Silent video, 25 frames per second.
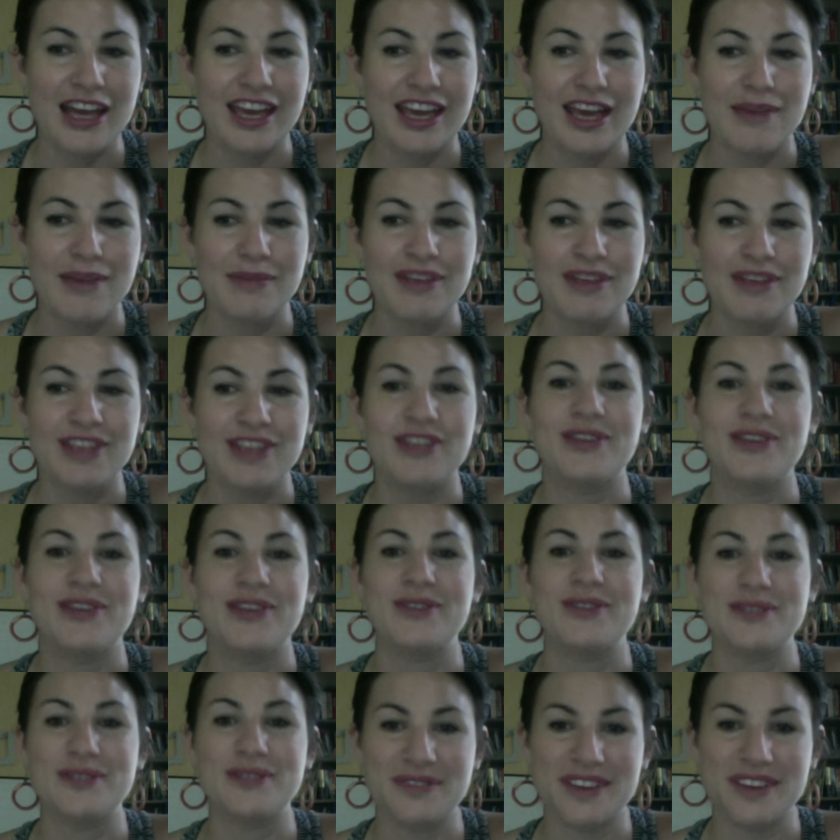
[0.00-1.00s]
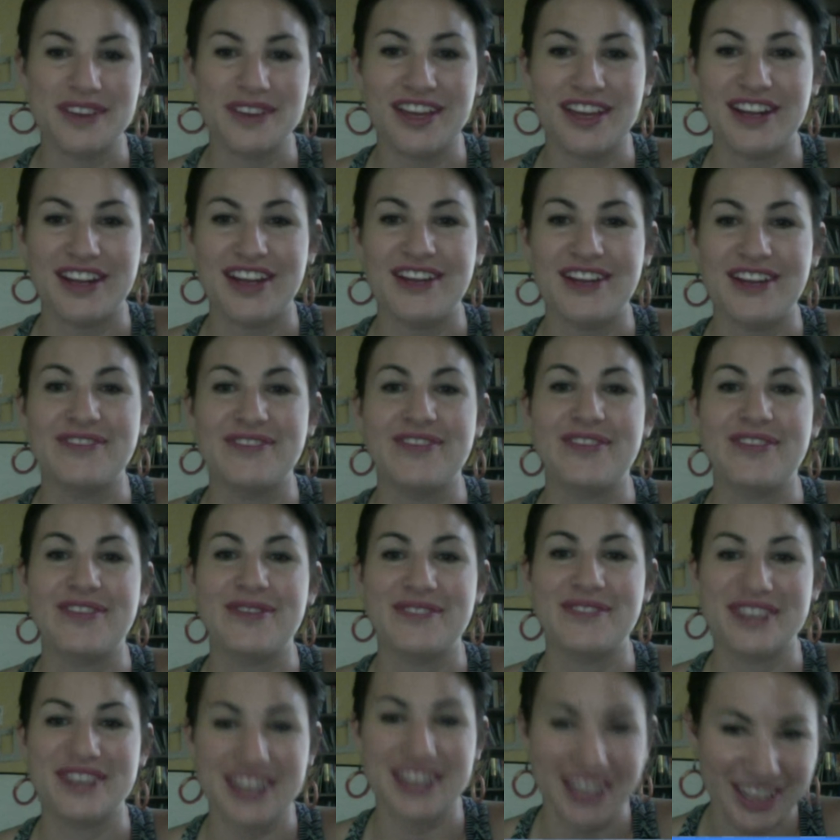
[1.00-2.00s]
am a huge fan of the
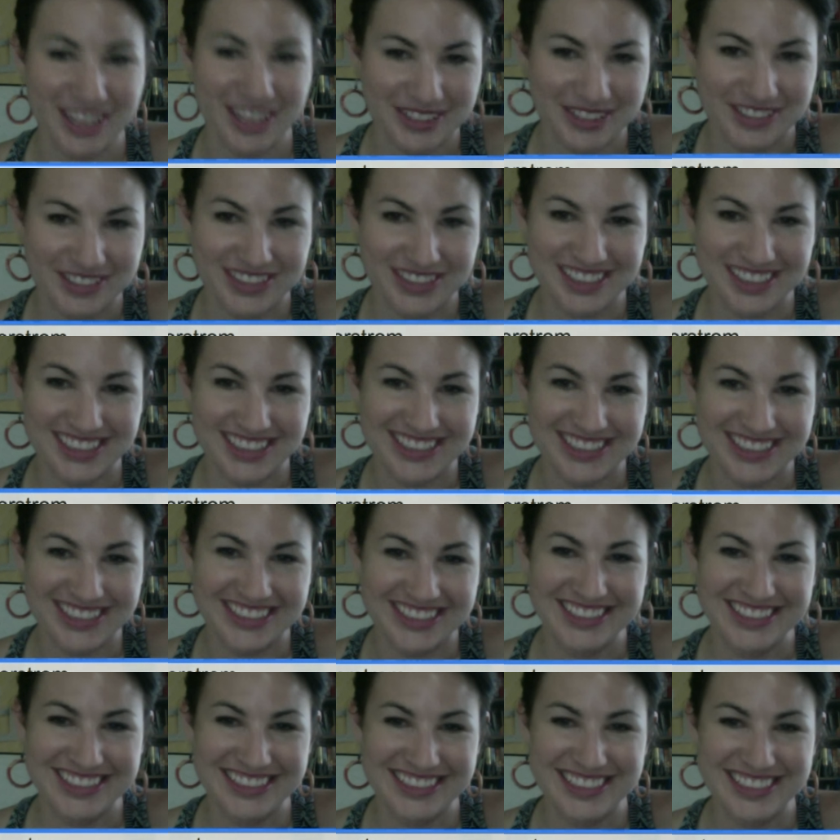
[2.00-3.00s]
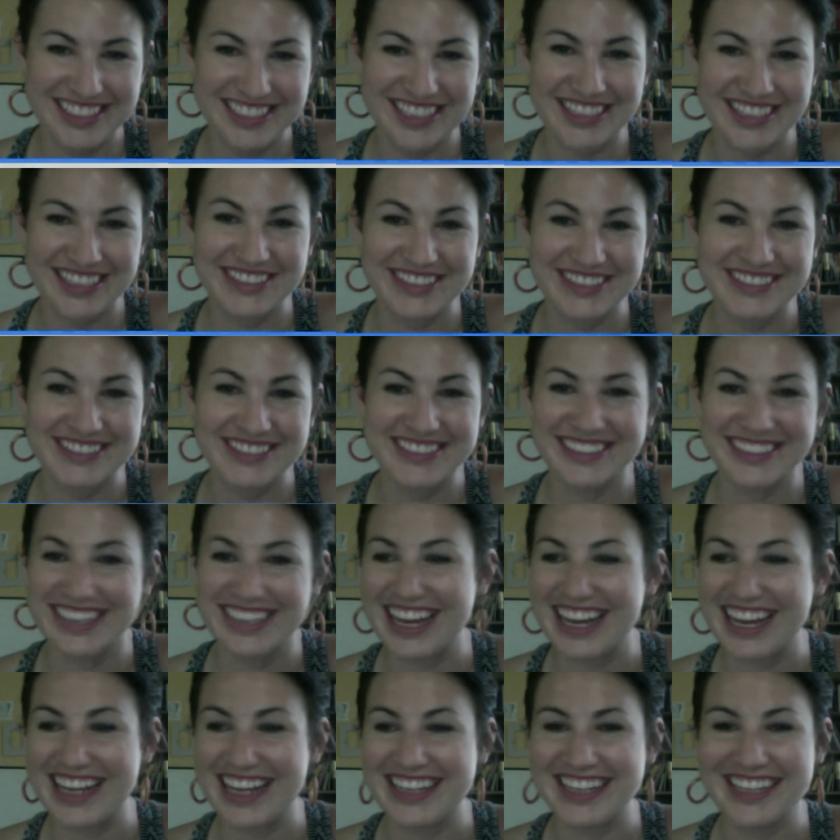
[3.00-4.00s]
100. So
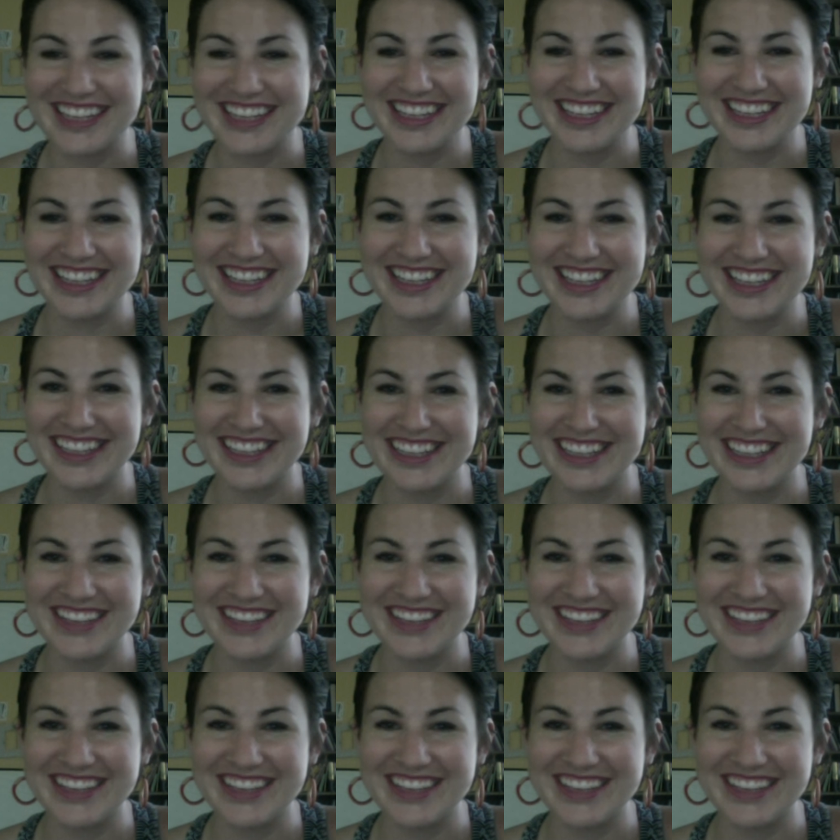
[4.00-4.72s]
I love